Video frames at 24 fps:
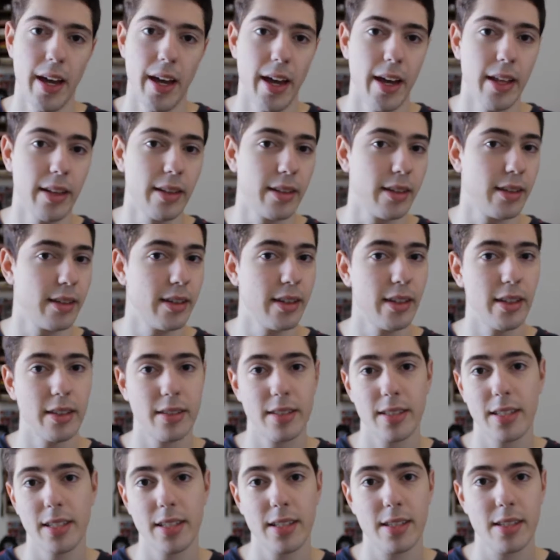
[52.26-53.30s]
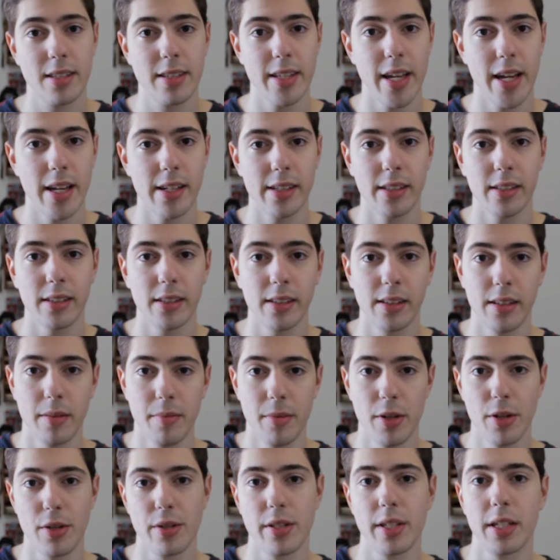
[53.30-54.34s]
And since then, the
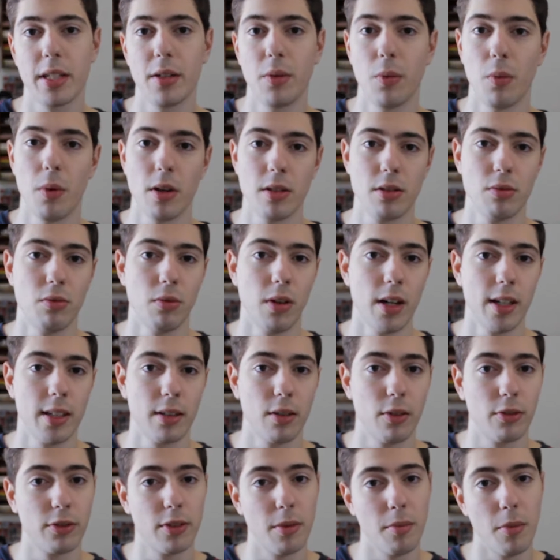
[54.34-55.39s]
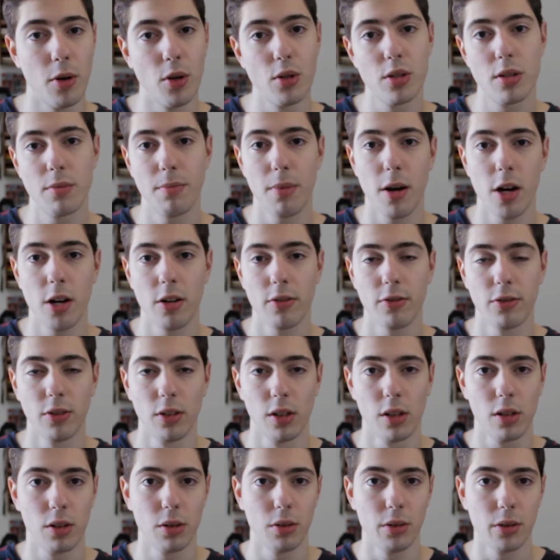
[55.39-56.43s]
music was one of the most
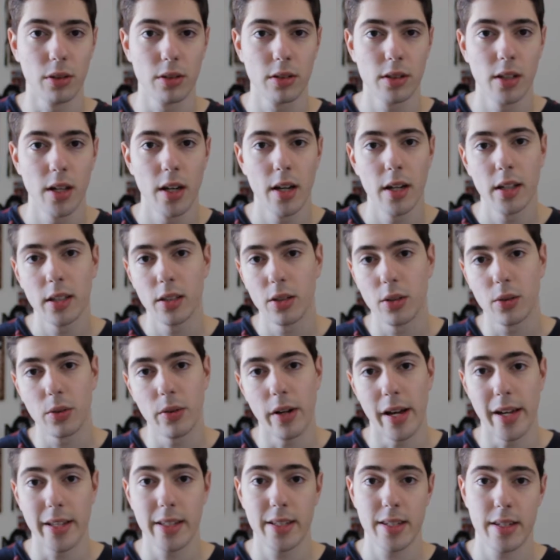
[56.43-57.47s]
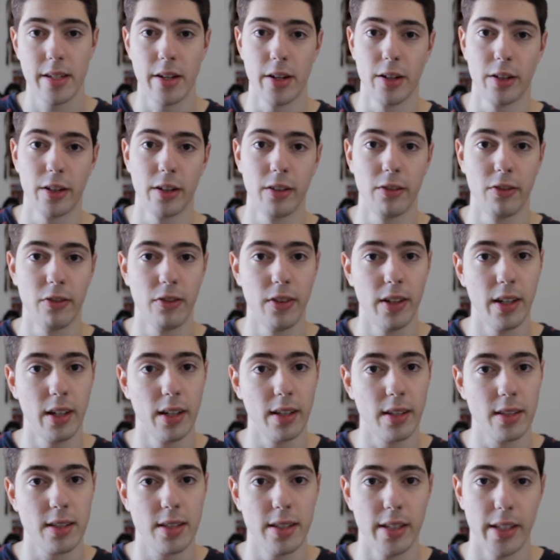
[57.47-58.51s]
powerful tools to create certain
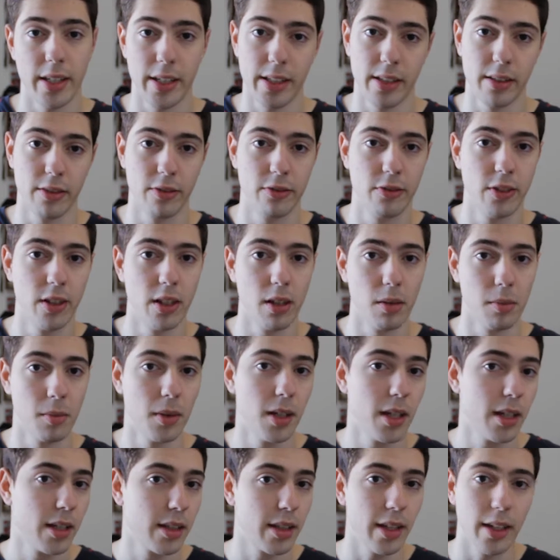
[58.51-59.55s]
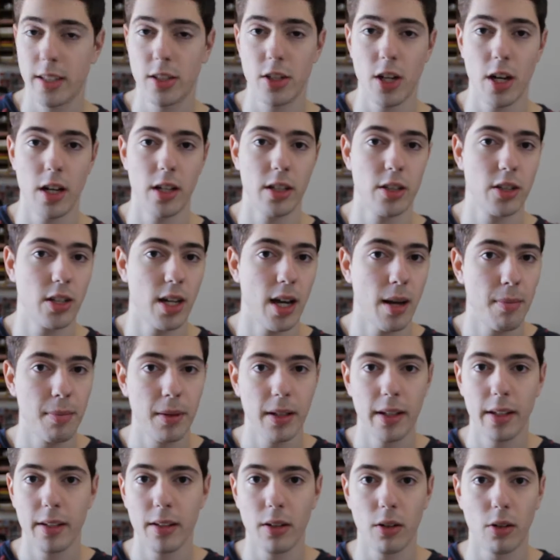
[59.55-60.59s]
feelings in the film. Take Charlie
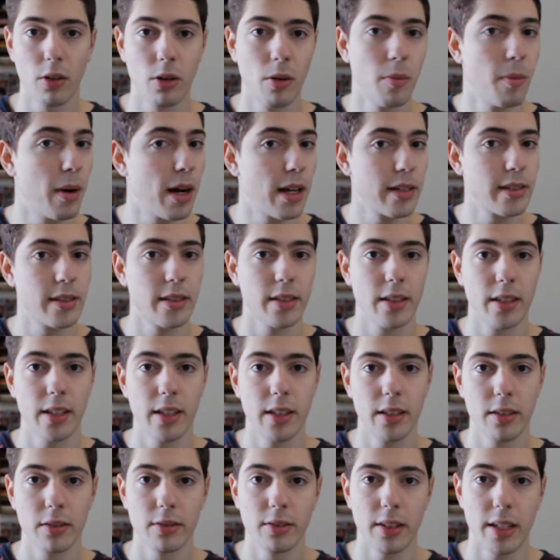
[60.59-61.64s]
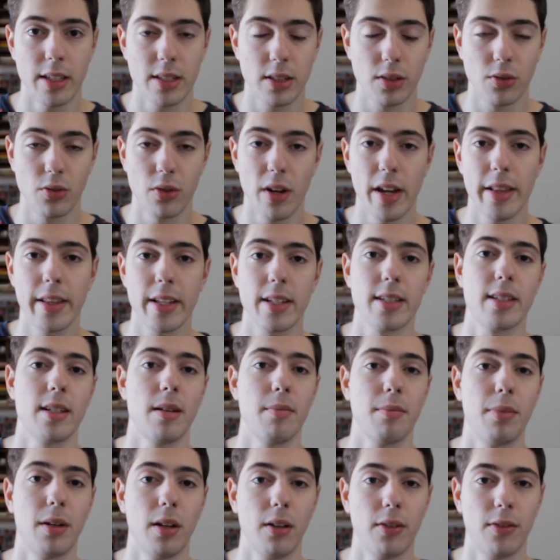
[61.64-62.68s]
Chaplin or Buster Keaton as a great
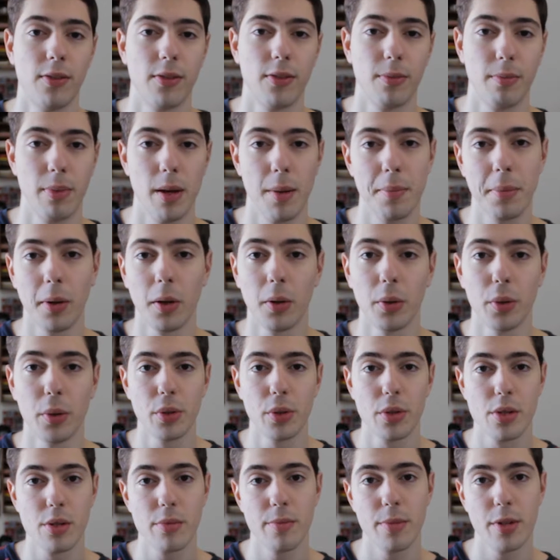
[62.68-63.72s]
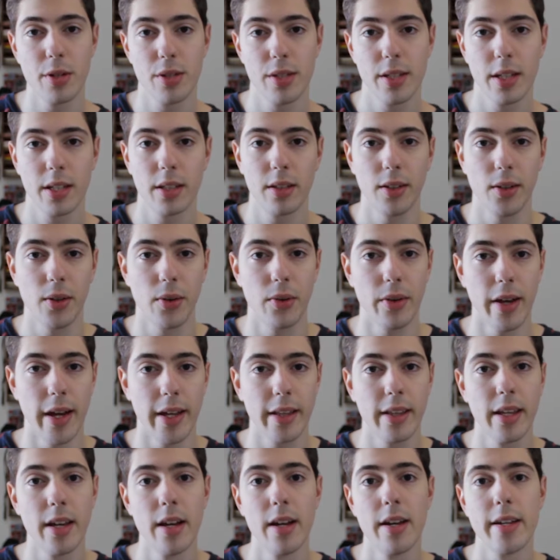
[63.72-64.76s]
example of people used music to
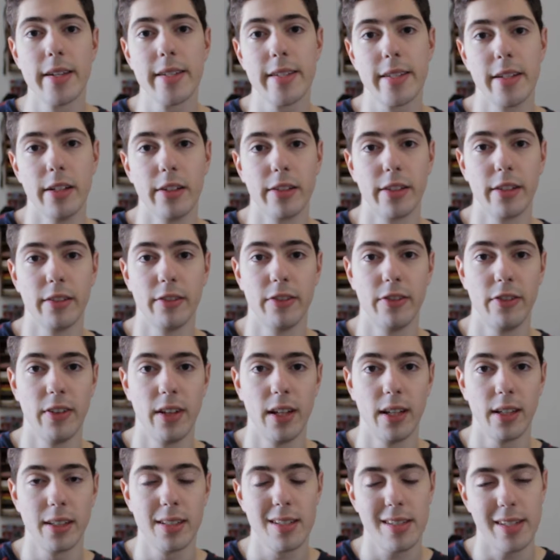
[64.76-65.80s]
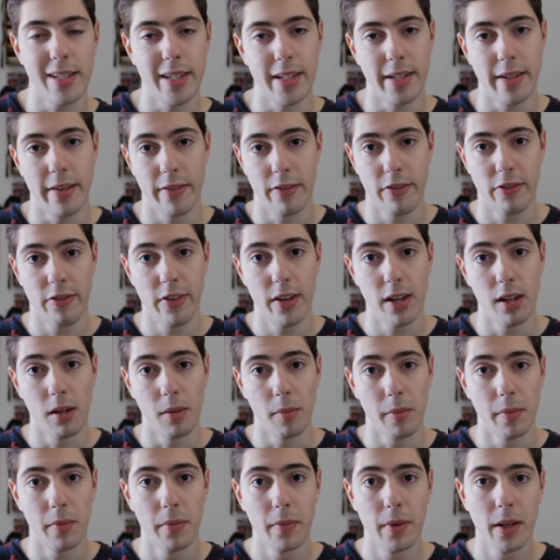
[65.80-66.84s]
create certain feelings in their film.